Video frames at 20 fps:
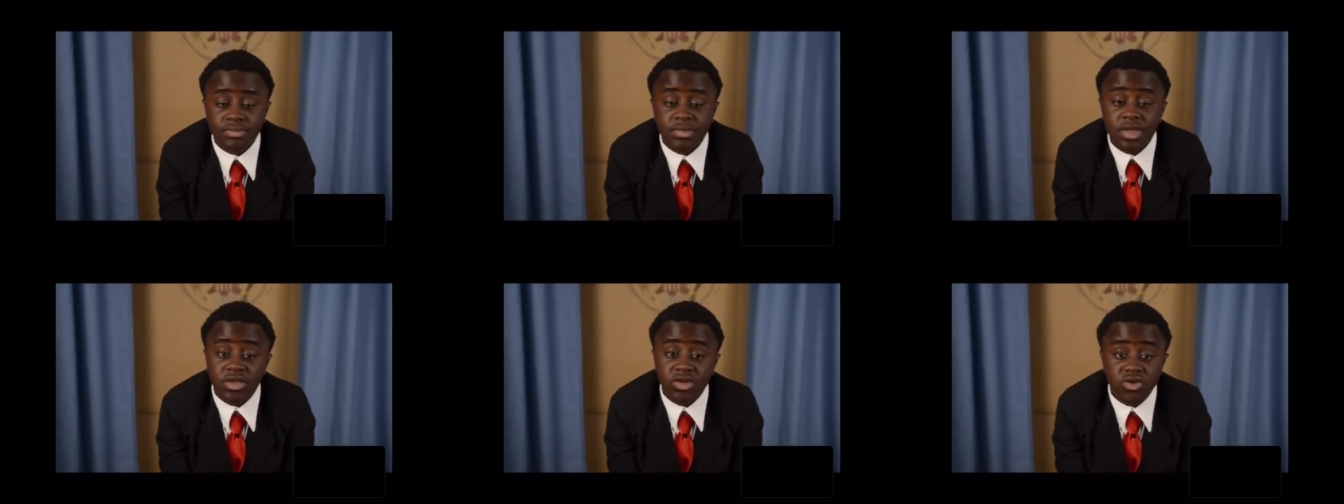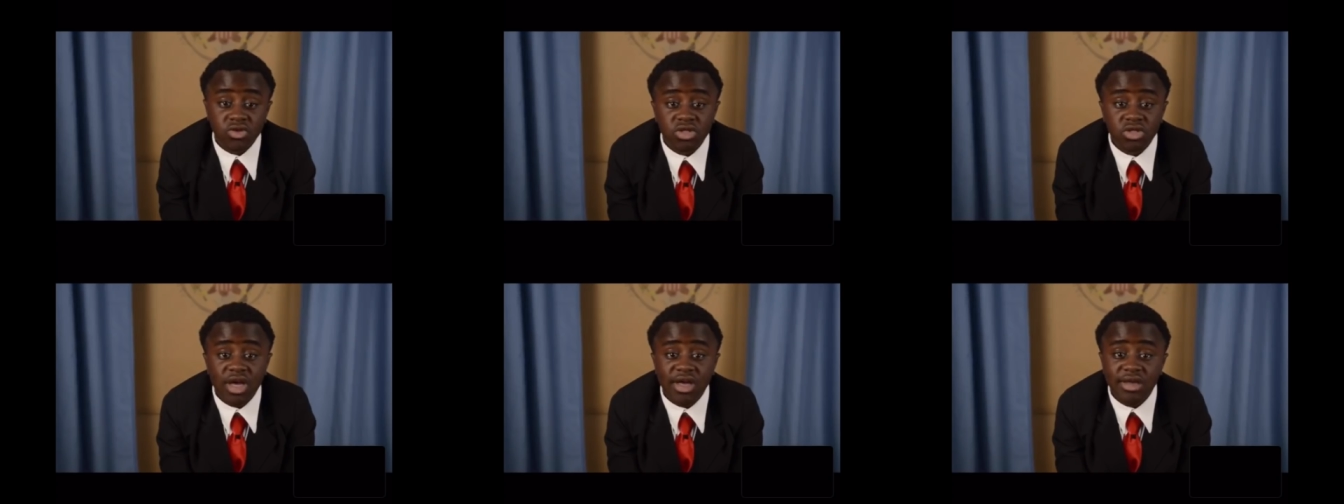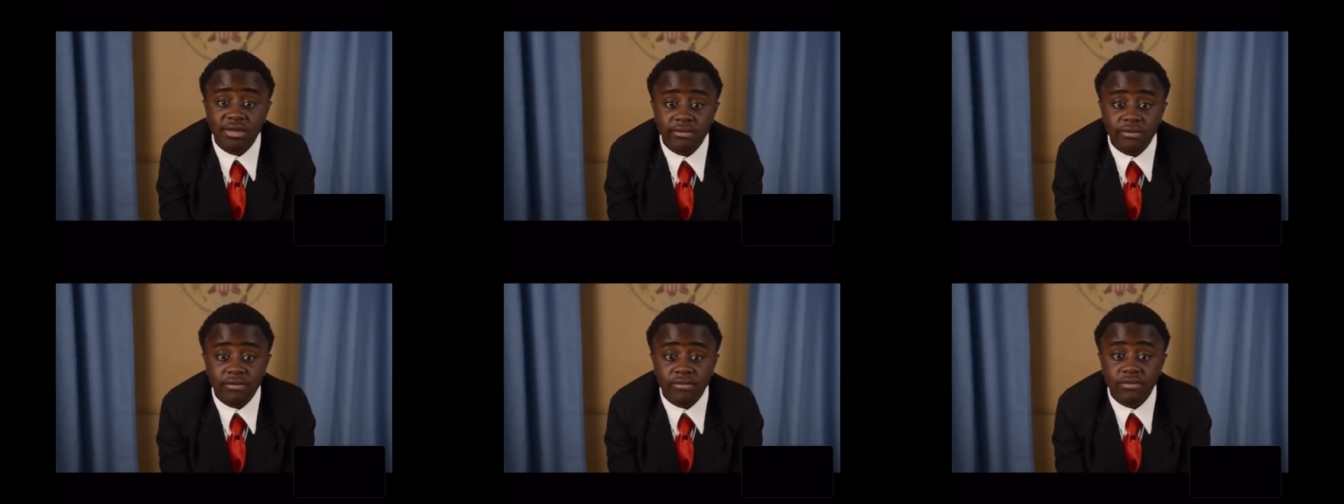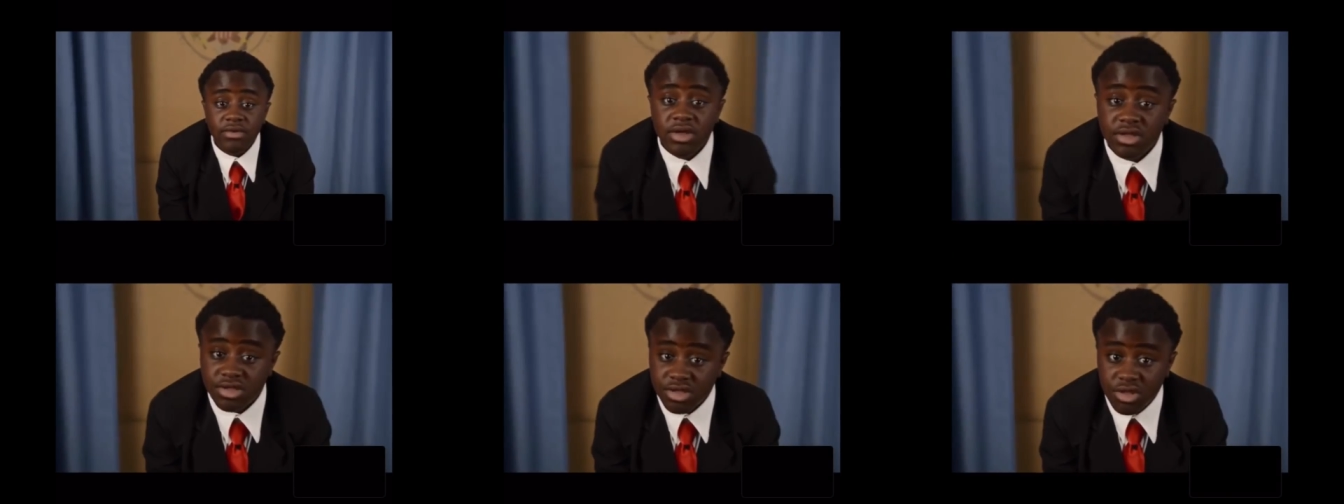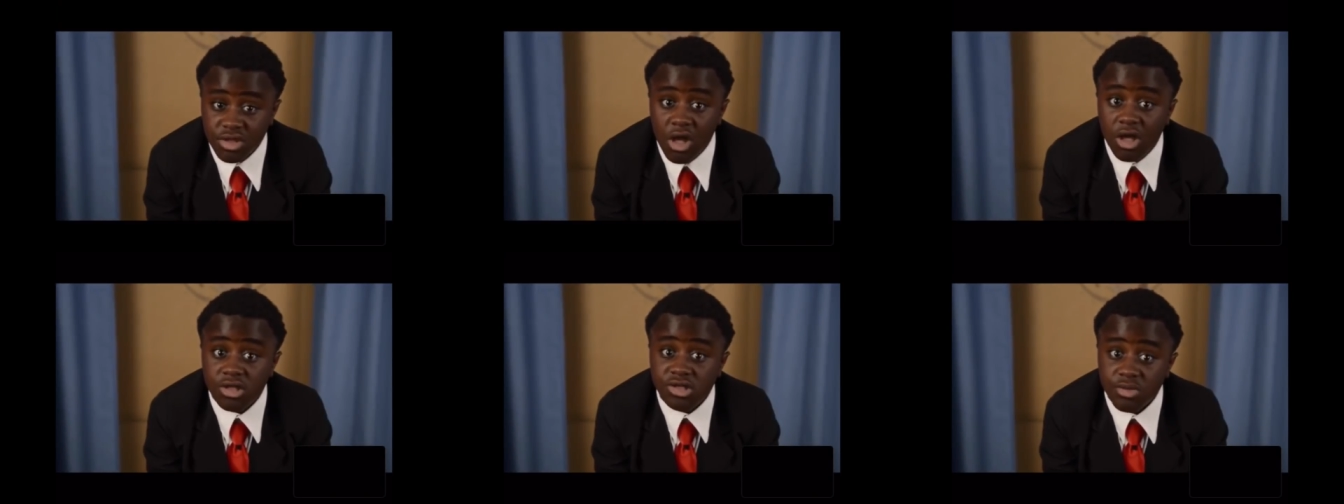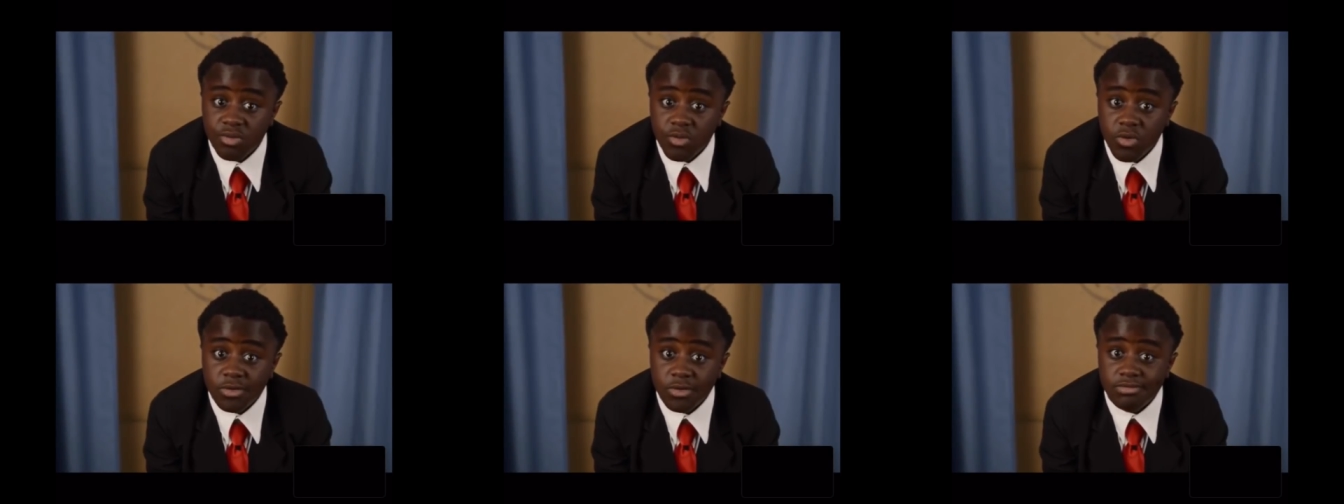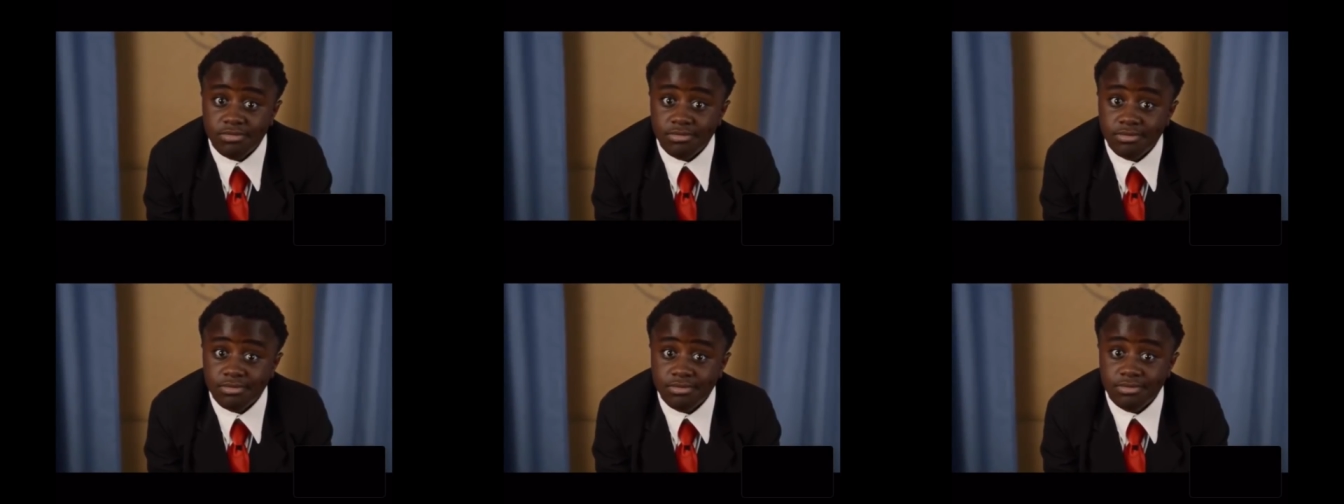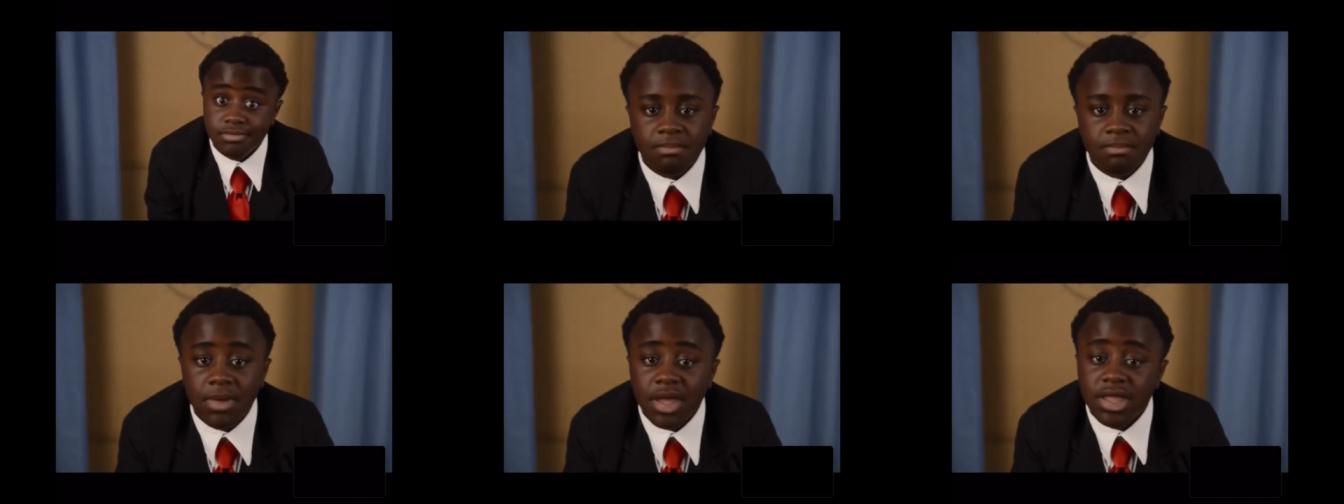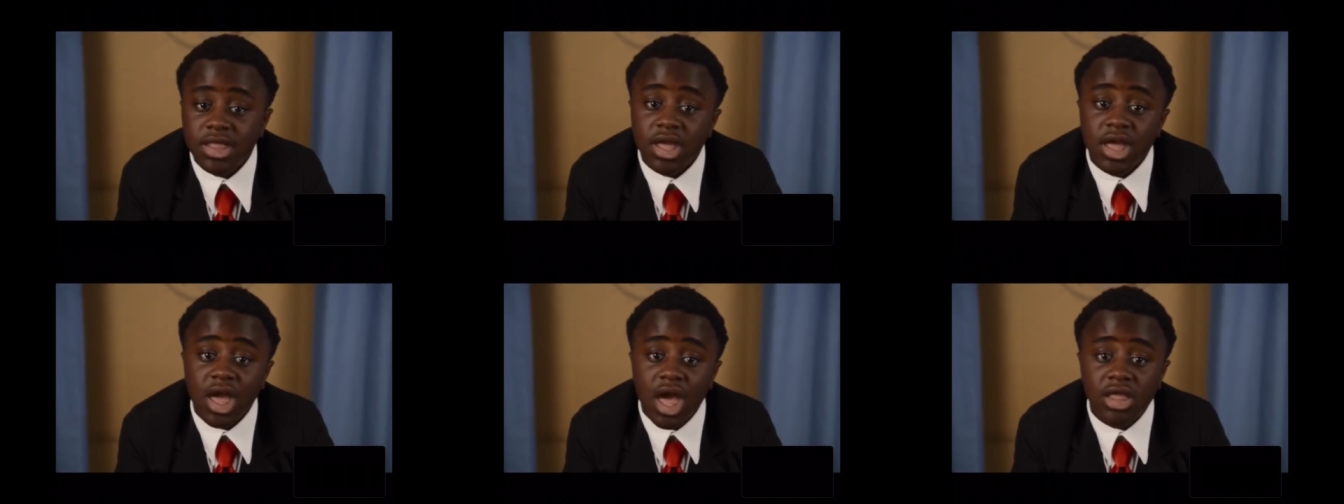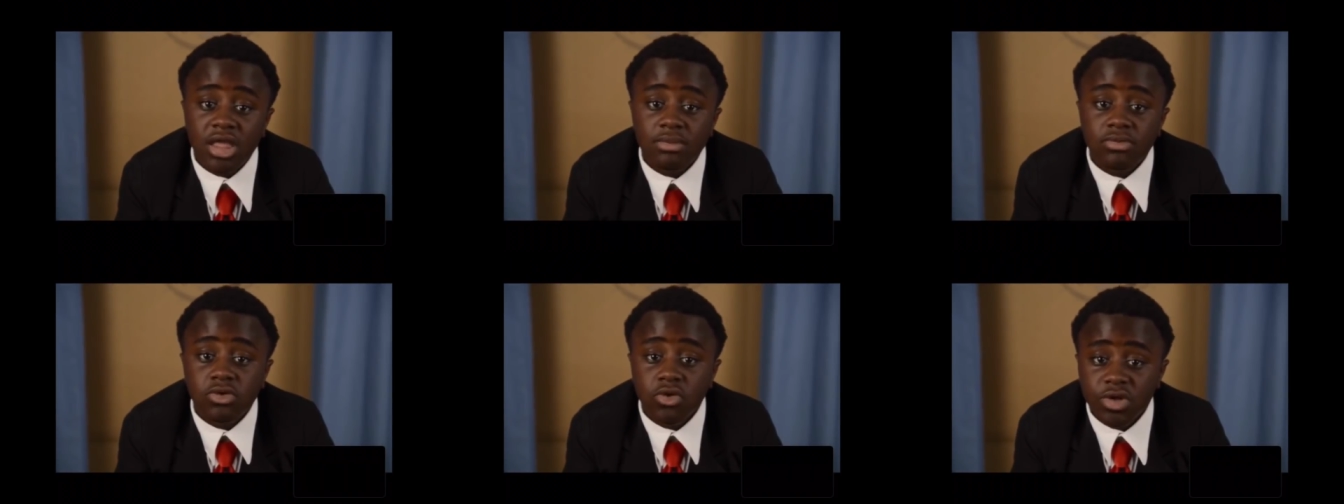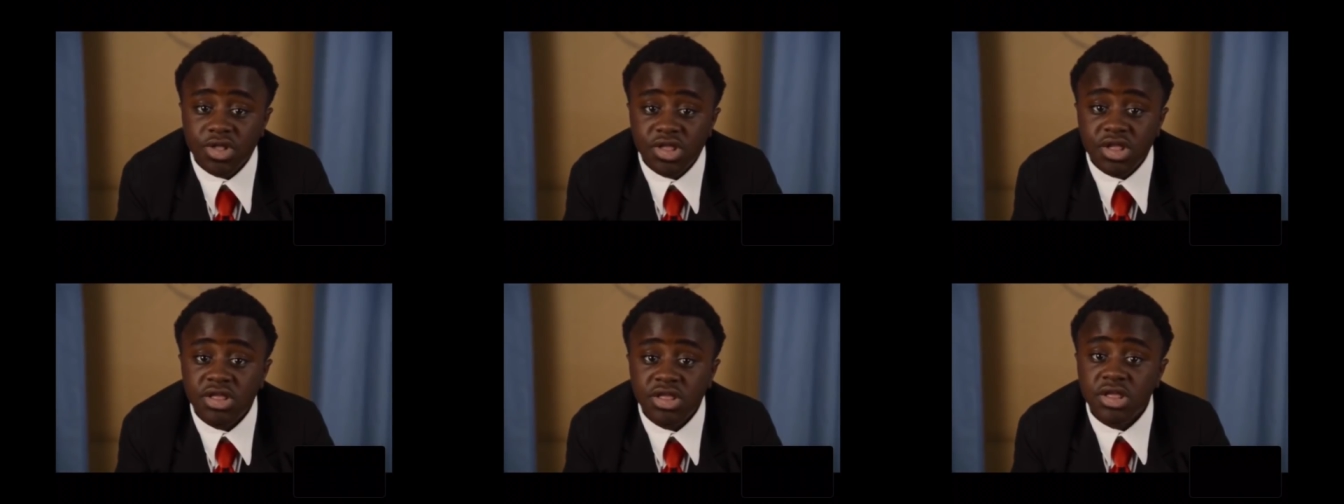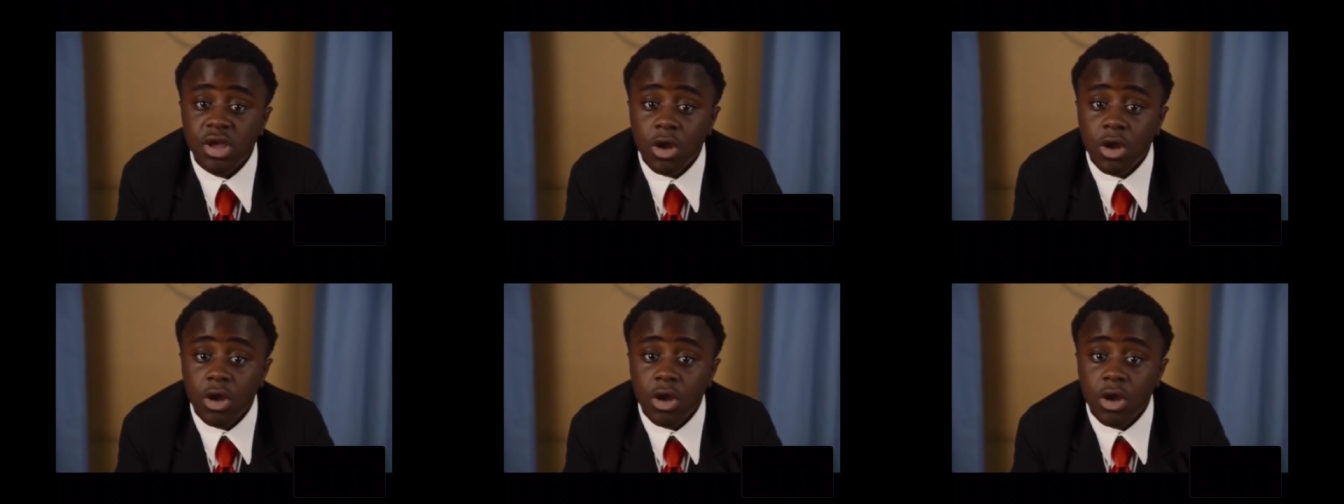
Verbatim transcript: In your life, it's an awesome one. Make the kind of choices